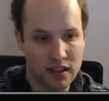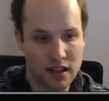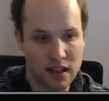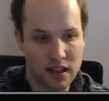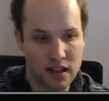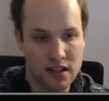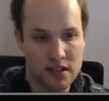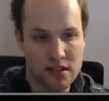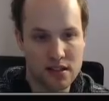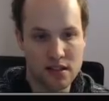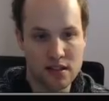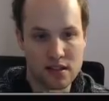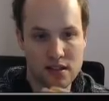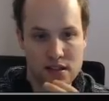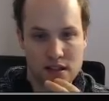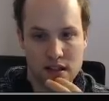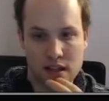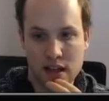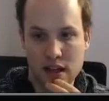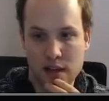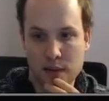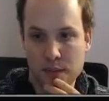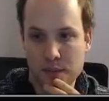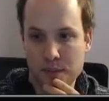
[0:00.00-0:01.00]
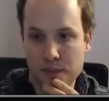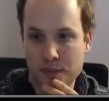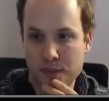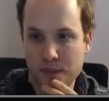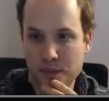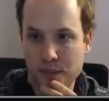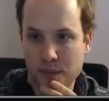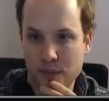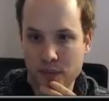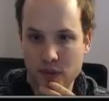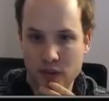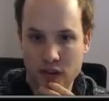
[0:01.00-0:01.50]
hands in this game
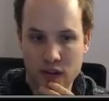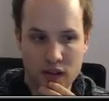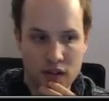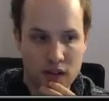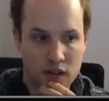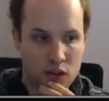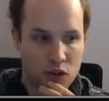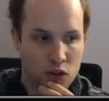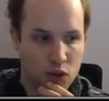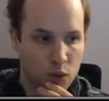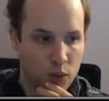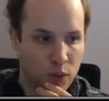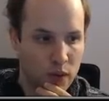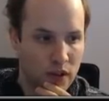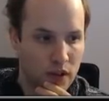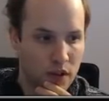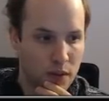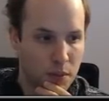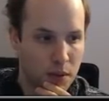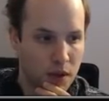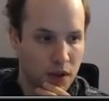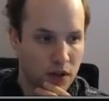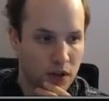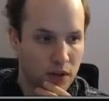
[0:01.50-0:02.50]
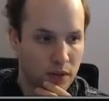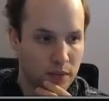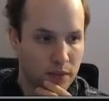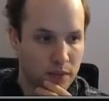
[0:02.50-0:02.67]
to win the pot.